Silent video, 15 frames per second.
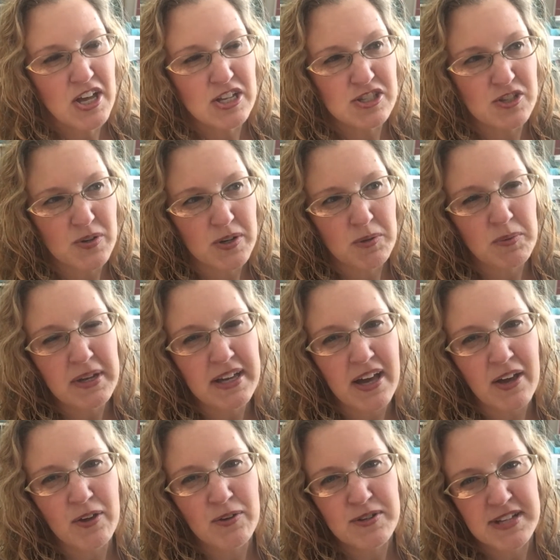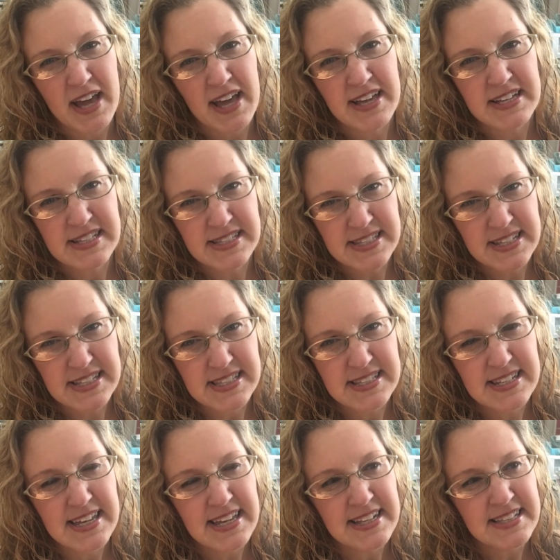So here we go, day
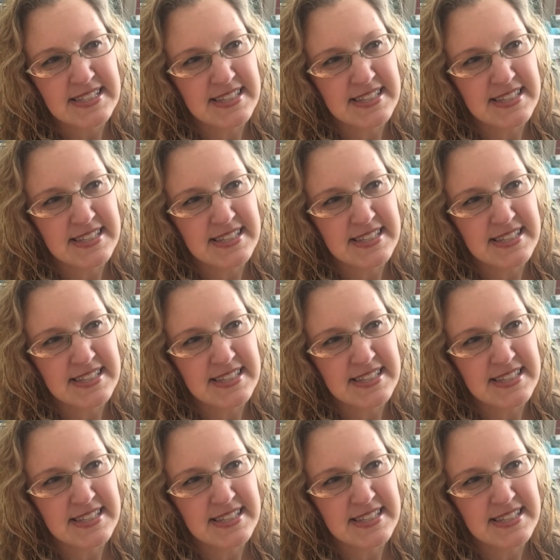16,